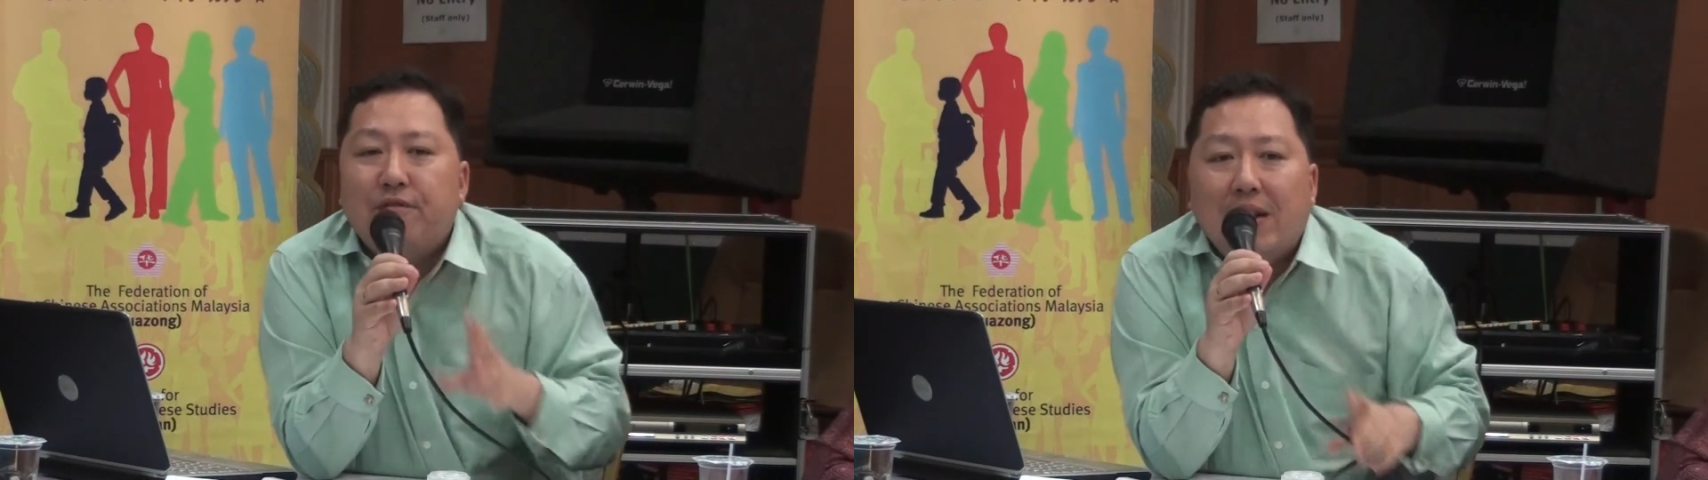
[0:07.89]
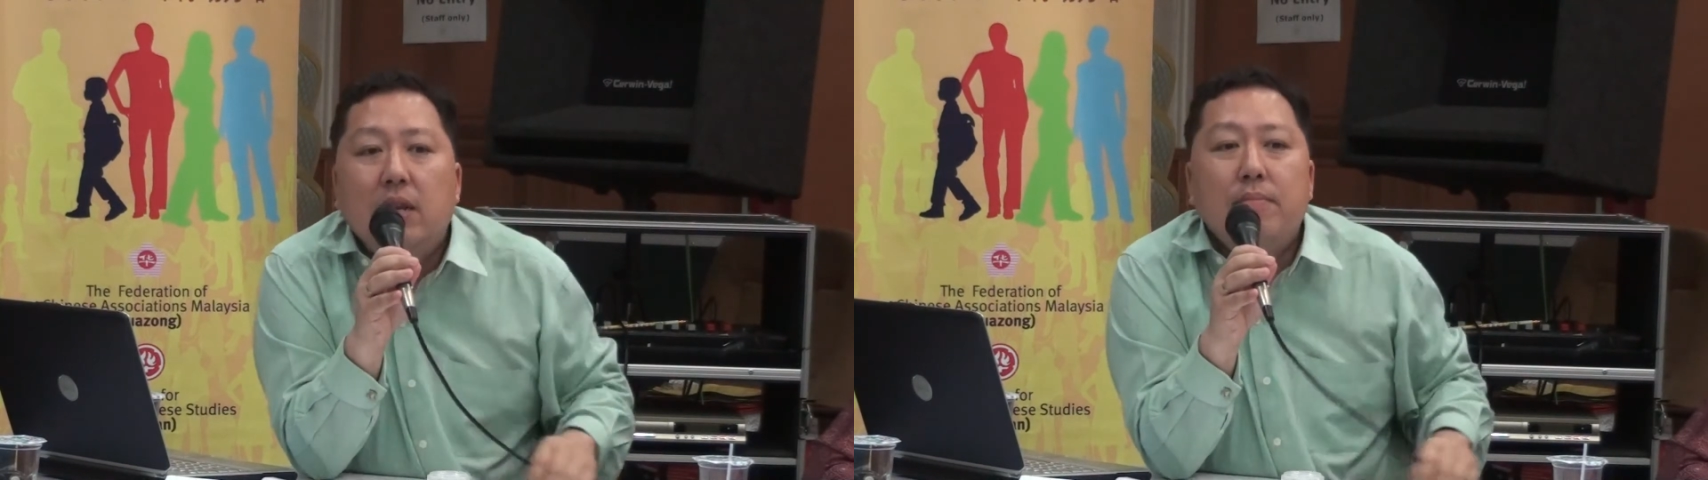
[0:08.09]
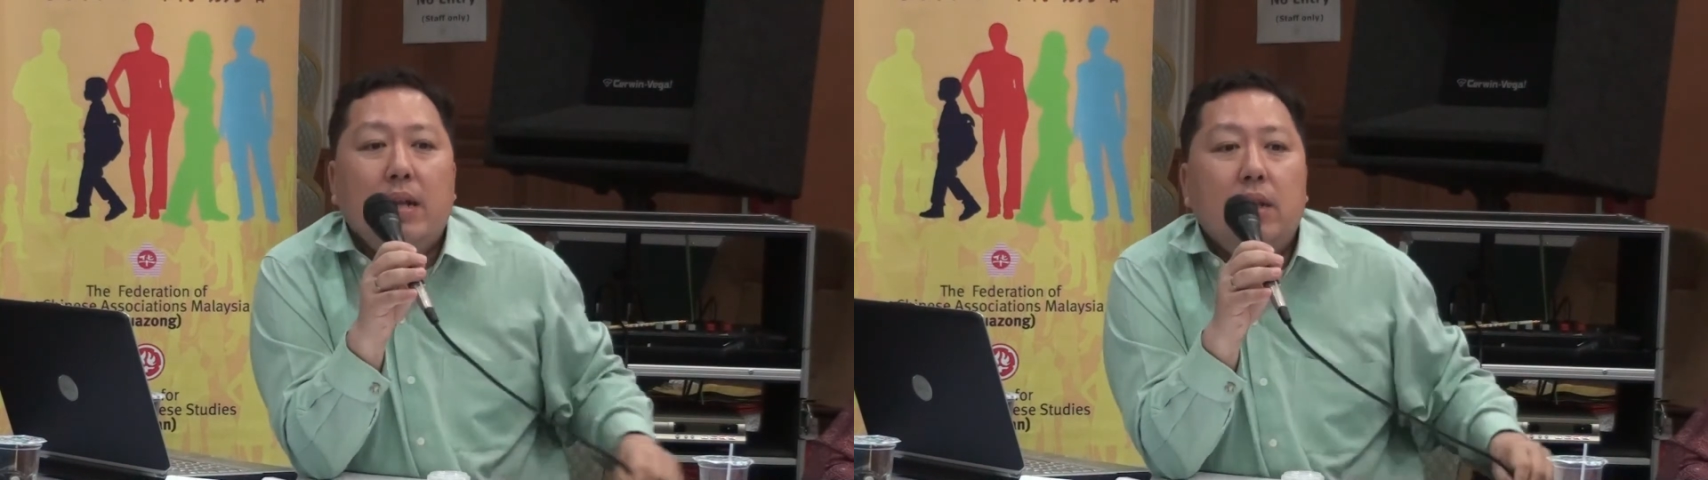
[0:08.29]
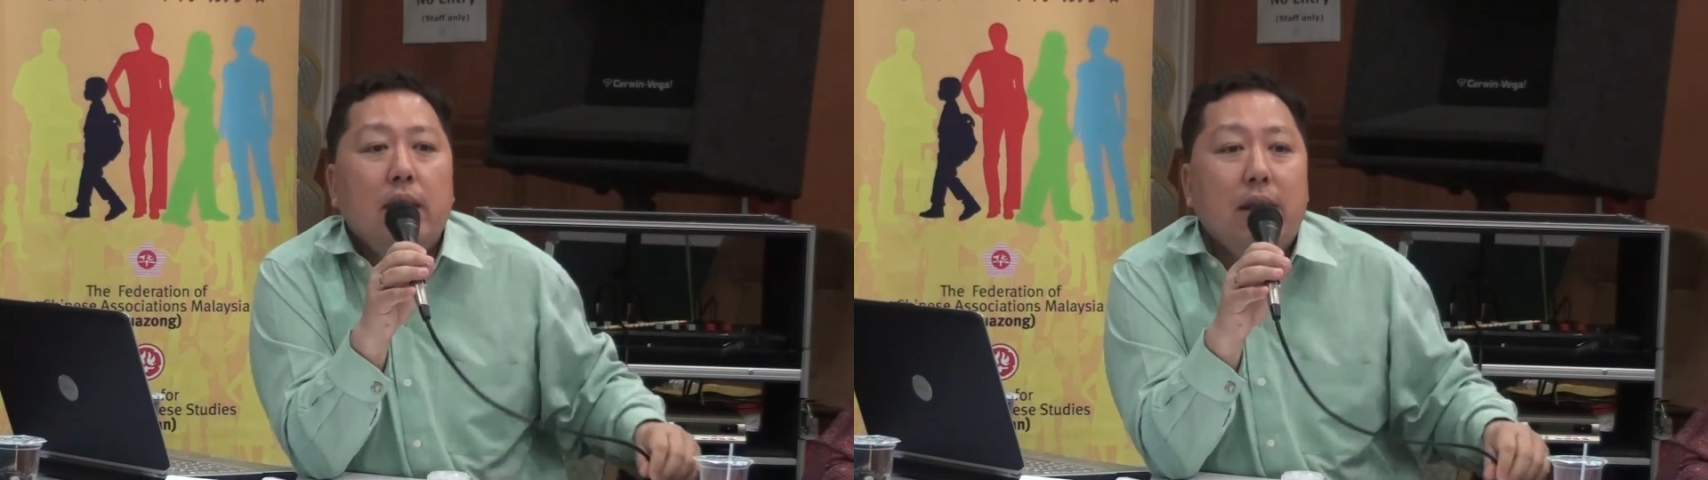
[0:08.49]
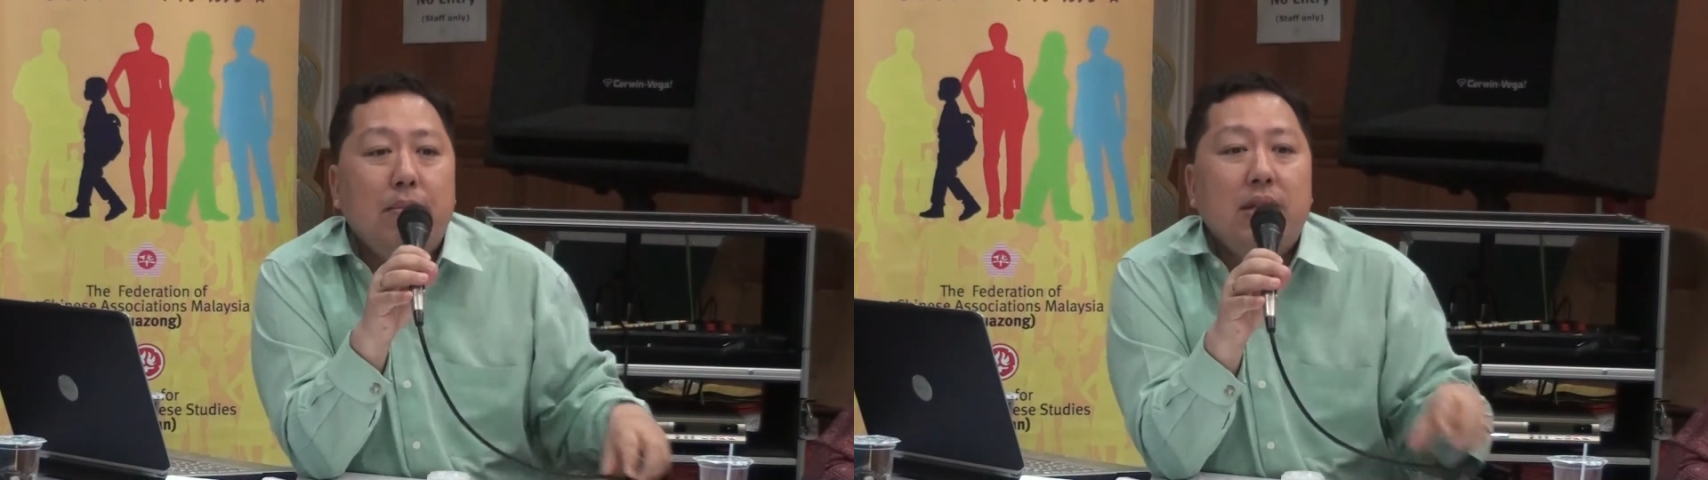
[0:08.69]
fundamental
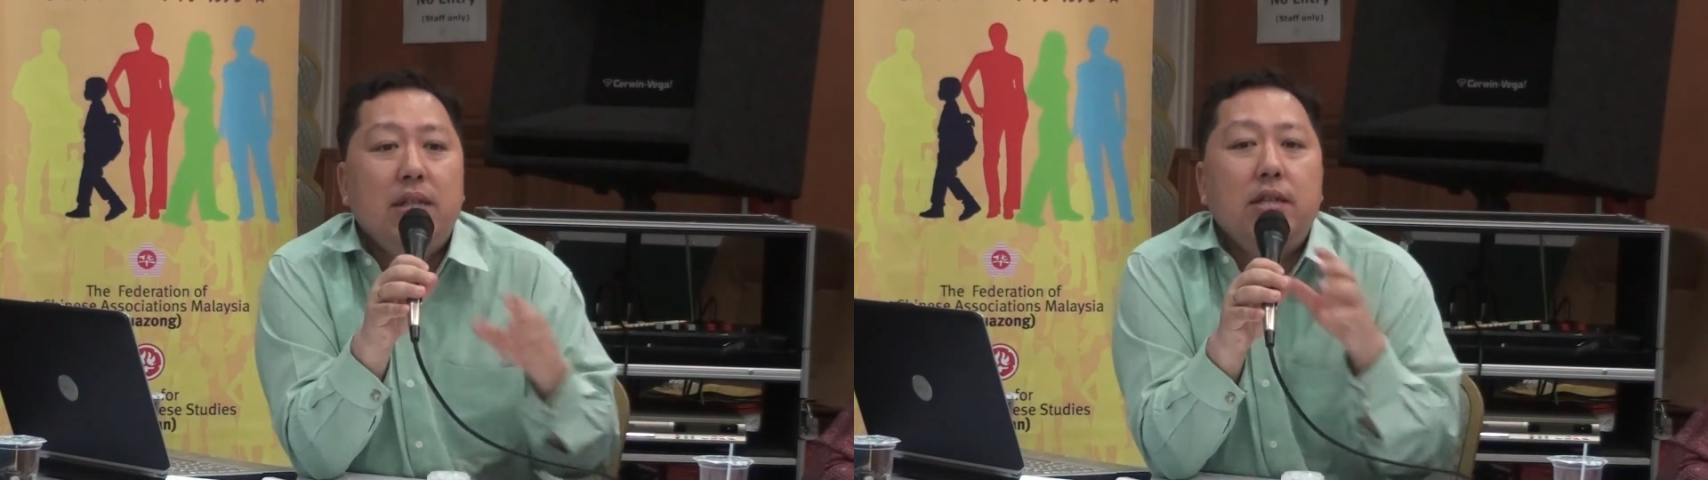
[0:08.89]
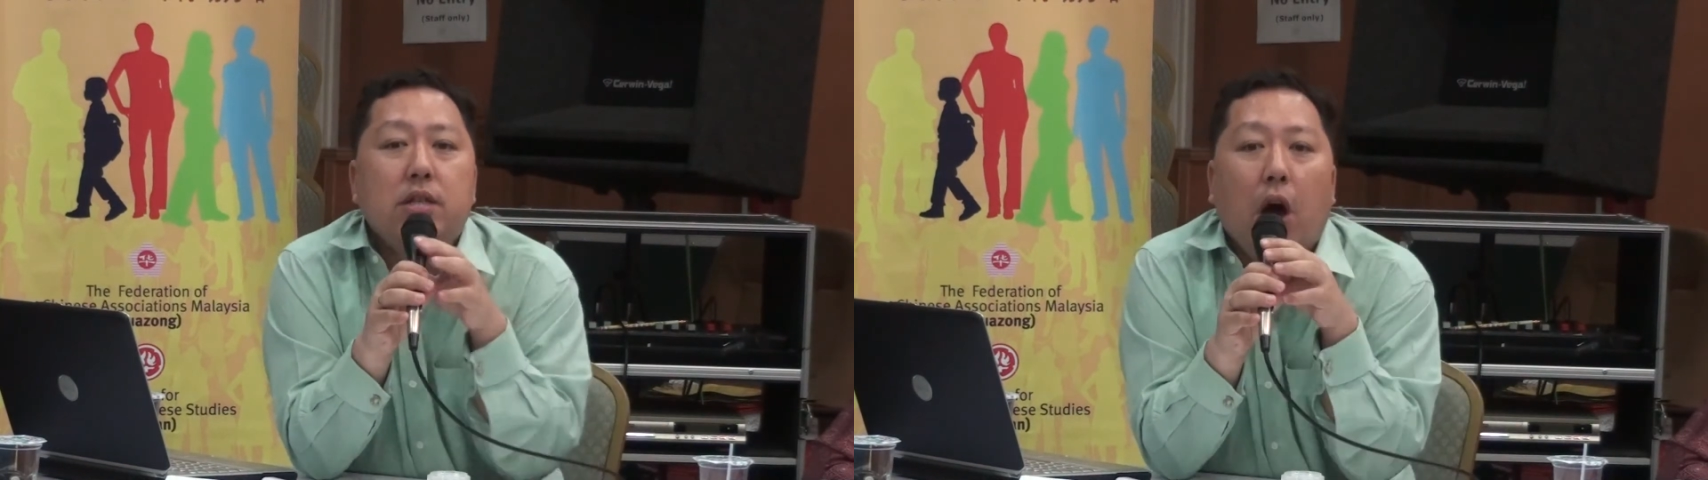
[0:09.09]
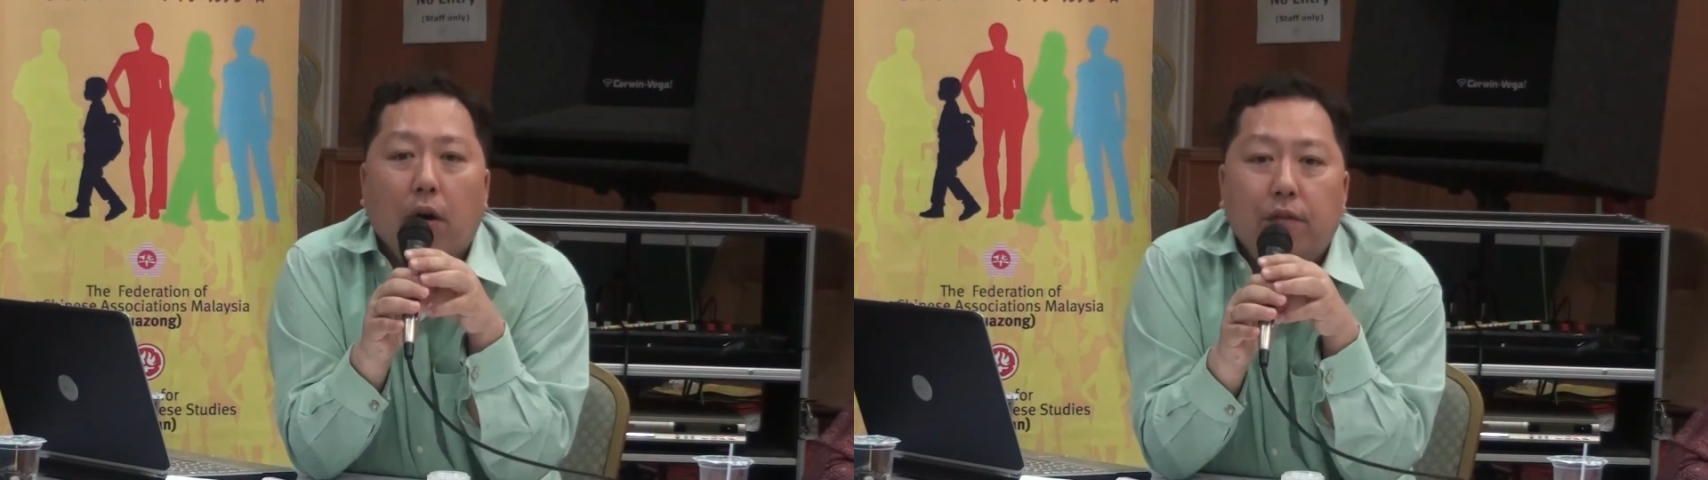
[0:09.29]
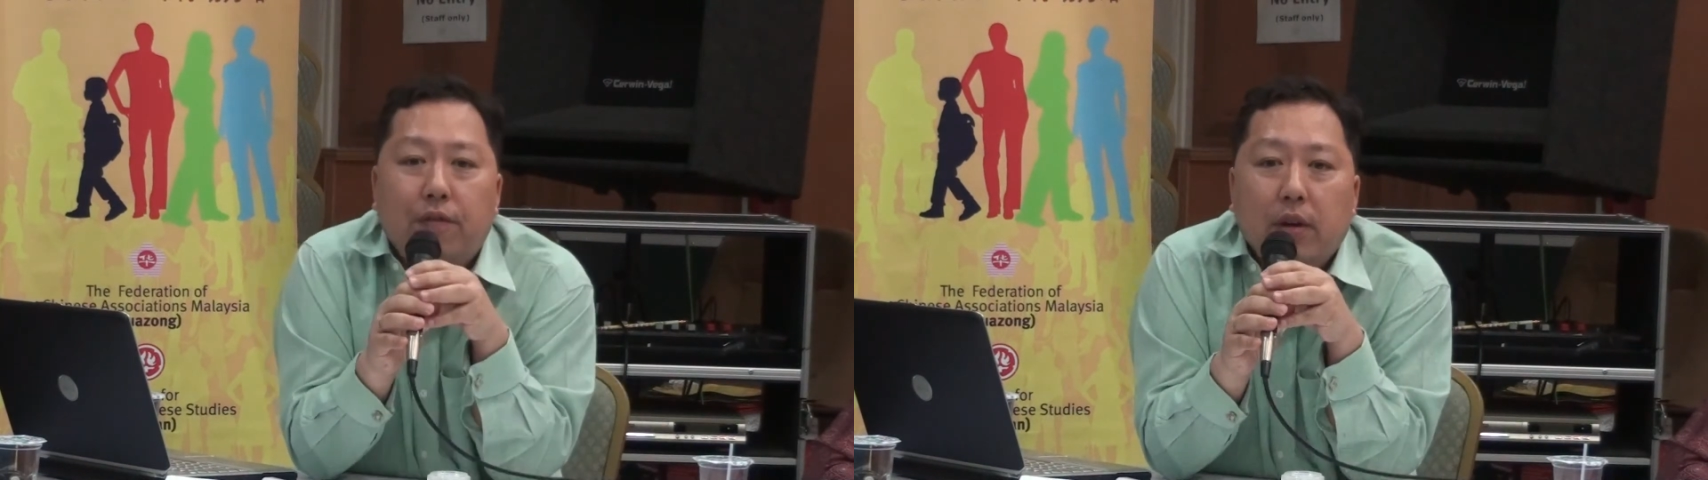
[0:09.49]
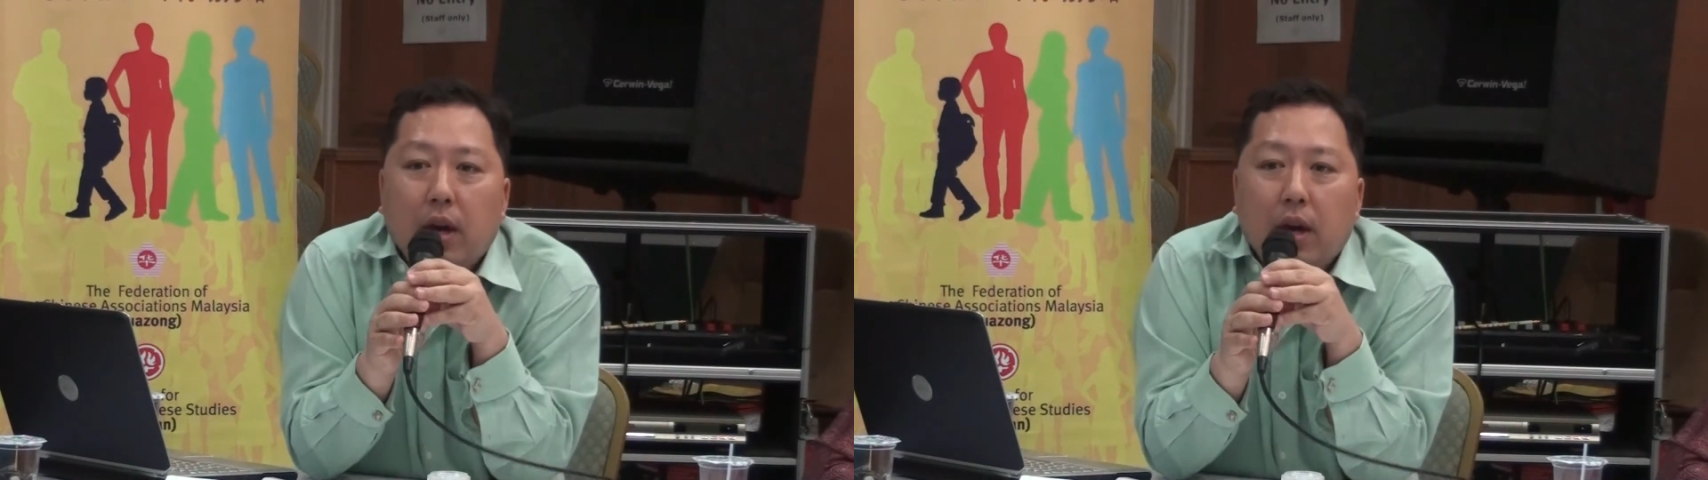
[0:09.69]
liberties of